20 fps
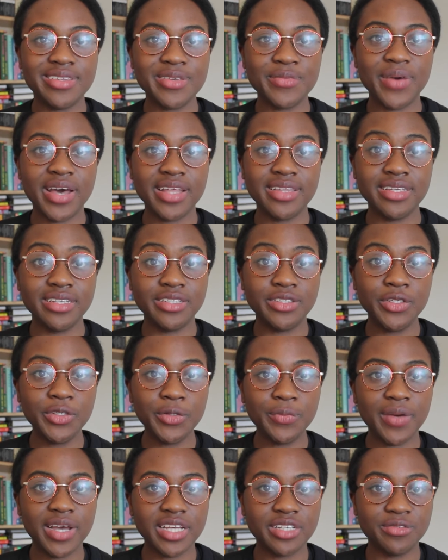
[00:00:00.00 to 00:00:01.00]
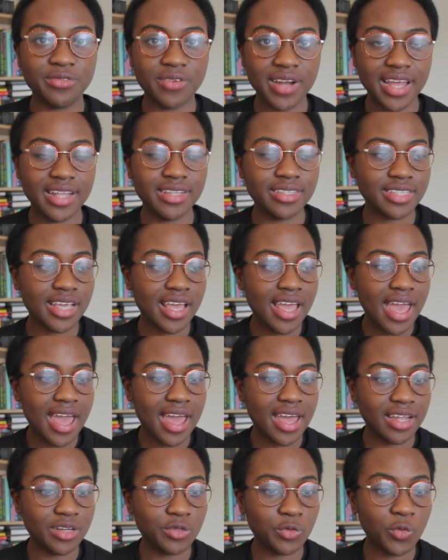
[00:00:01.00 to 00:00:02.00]
It's about these two best friends,
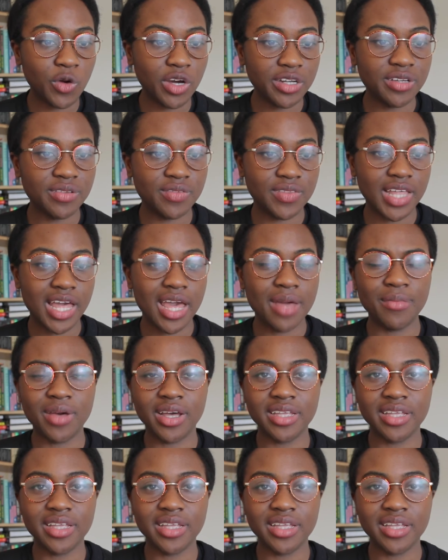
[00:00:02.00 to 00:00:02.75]
and one of them,